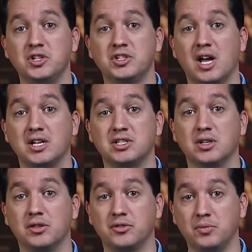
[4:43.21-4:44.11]
discuss
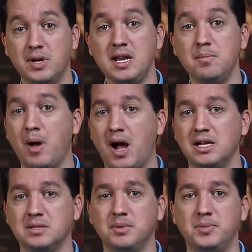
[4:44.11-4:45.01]
the three
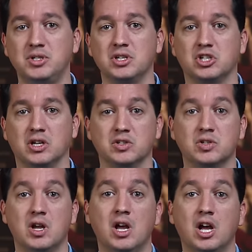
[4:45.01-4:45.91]
possible
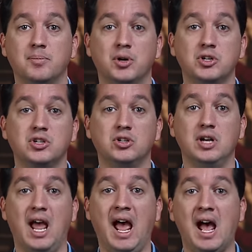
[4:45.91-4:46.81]
positions a person
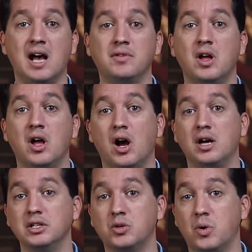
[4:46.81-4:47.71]
could have
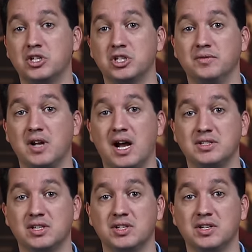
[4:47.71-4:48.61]
on the question of
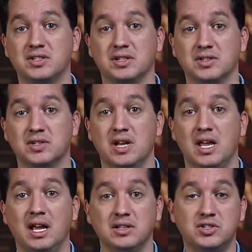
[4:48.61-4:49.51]
God's existence
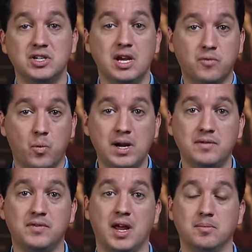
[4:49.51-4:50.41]
and see if one
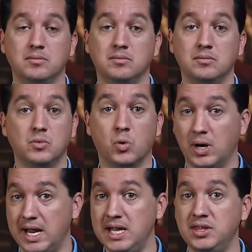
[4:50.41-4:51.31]
of them,
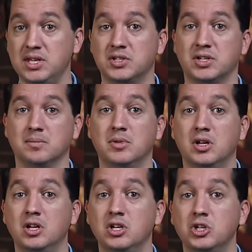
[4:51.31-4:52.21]
or atheism,
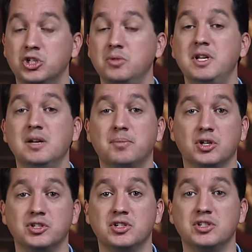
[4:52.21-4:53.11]
should be a
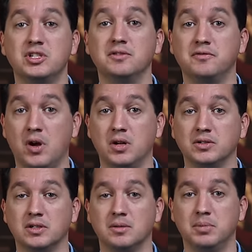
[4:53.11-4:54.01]
person's
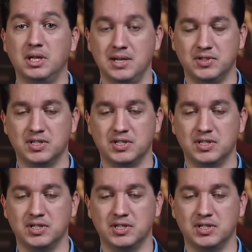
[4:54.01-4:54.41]
default belief